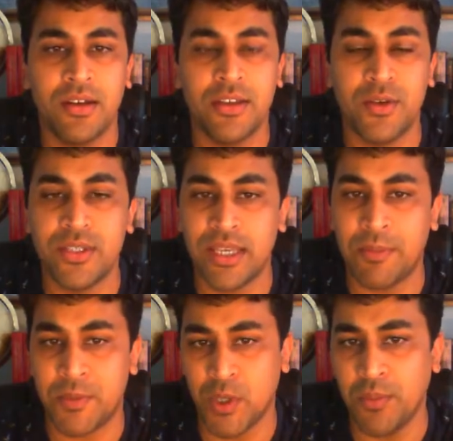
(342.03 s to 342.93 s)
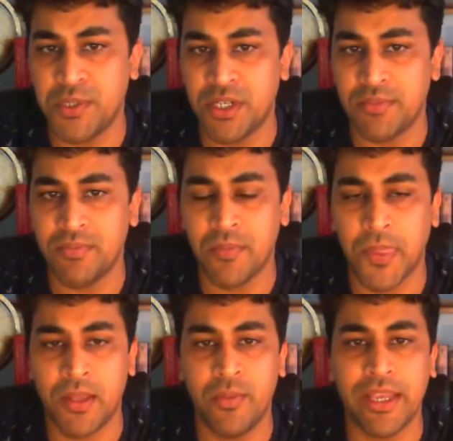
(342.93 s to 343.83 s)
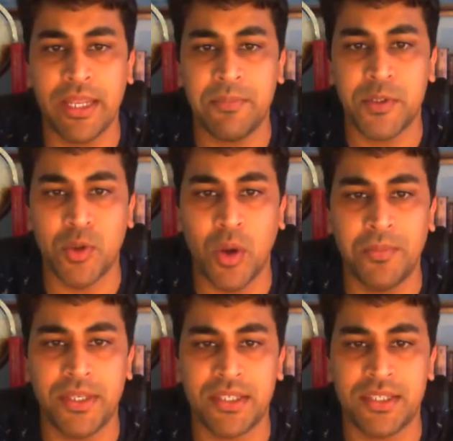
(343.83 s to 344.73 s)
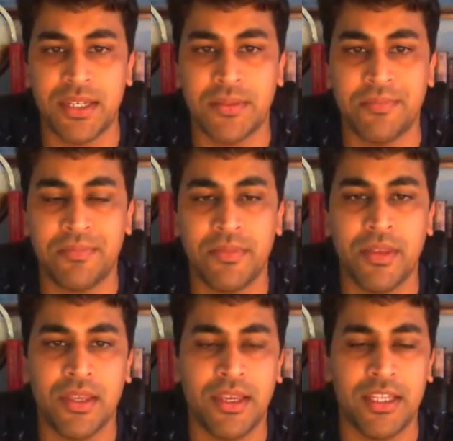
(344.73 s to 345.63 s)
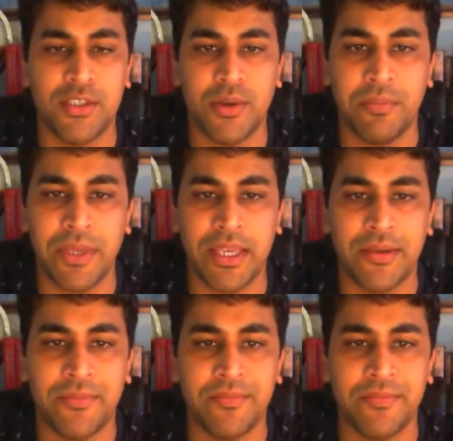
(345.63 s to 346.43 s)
Using absorption, we can absorb this term into a B.